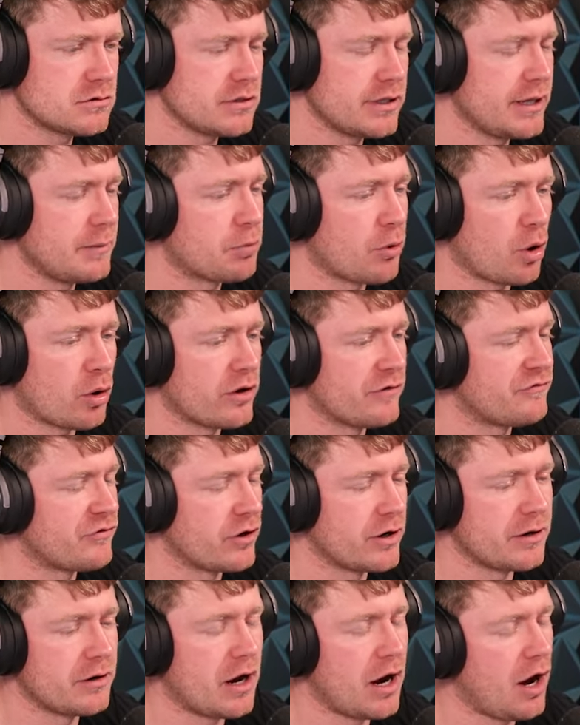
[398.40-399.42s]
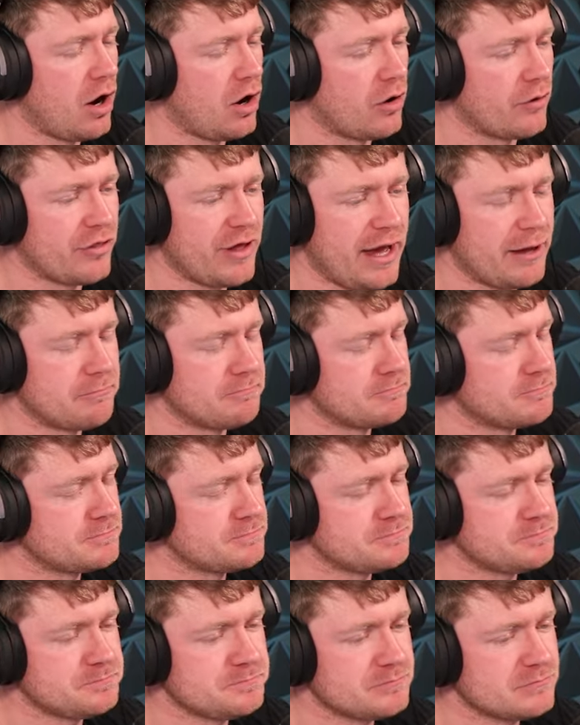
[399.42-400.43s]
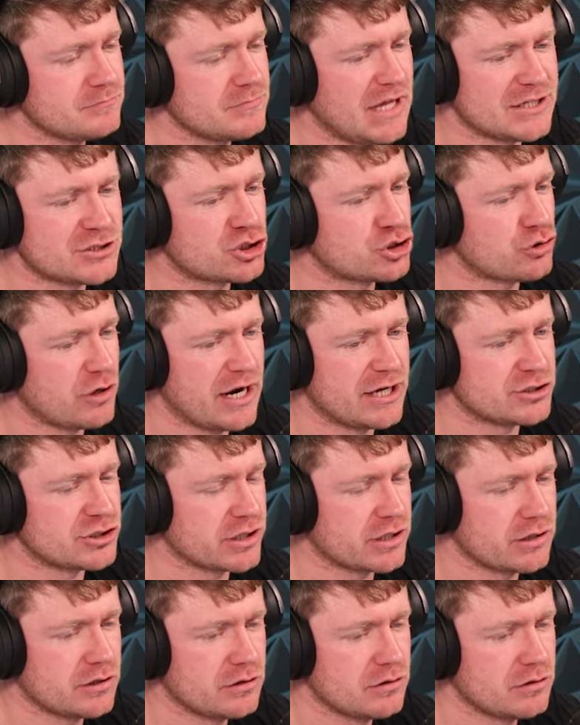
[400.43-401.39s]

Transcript: He broke a foot. Oh, that's tragic.